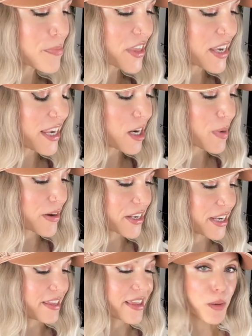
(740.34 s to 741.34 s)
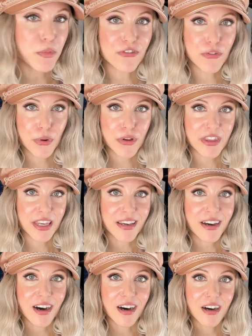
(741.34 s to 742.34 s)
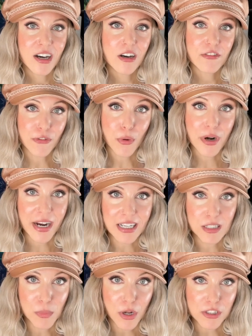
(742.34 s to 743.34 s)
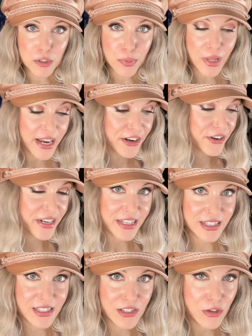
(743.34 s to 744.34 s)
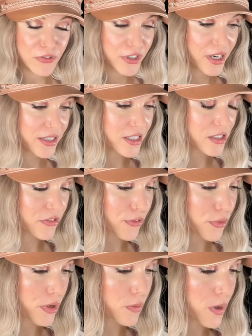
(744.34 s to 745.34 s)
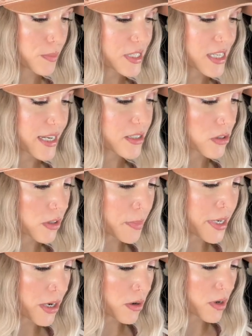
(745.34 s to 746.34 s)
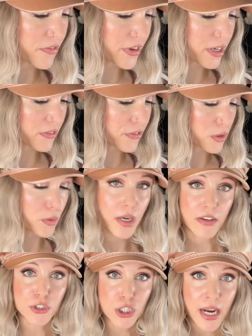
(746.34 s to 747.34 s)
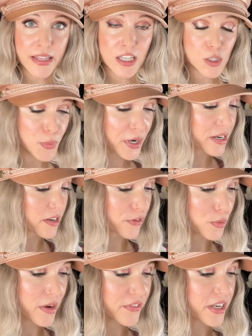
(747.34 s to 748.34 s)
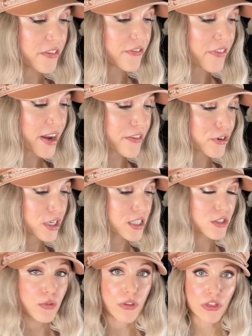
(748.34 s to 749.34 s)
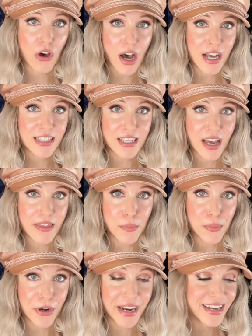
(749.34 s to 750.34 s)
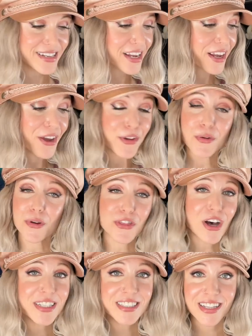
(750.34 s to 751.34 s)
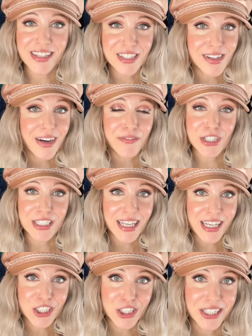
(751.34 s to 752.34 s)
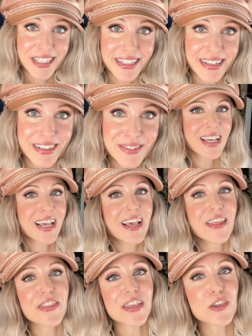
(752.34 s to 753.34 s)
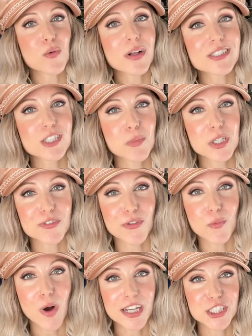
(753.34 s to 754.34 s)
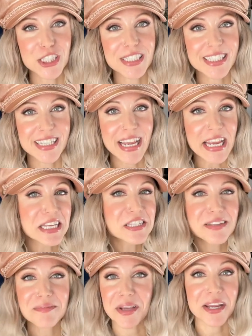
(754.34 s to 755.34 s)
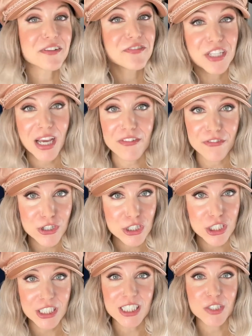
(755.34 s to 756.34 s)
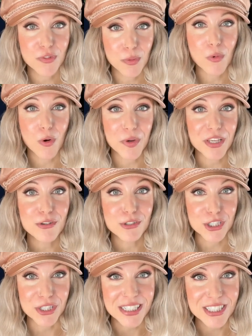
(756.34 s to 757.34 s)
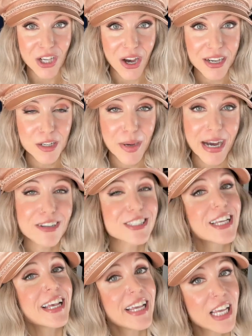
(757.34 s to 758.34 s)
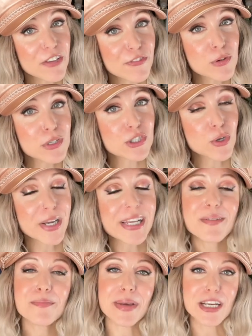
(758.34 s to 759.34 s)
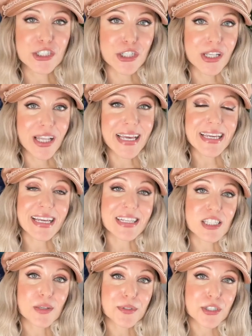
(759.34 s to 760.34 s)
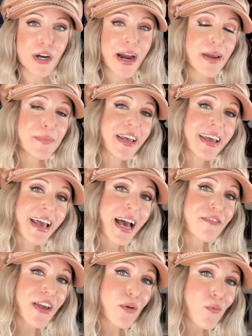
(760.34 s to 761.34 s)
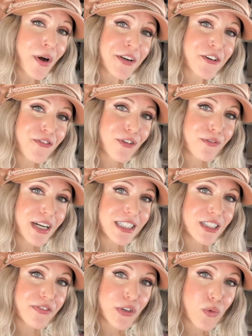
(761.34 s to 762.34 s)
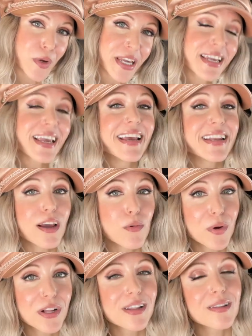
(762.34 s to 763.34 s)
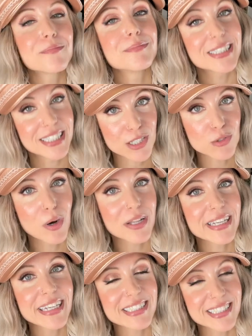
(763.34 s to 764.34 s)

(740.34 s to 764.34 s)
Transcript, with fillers: thinking about getting that before the uh, four X multiplier ends over on the Sephora website. So let me know if any of you have tried this brand, if you have any favorites, your thoughts on the brand, your thoughts on this conversation. Thank you all so much for watching today's kind of divergence from what we usually talk about. If you enjoyed, make sure to like and subscribe. Have a wonderful rest of your week, and I will see you all next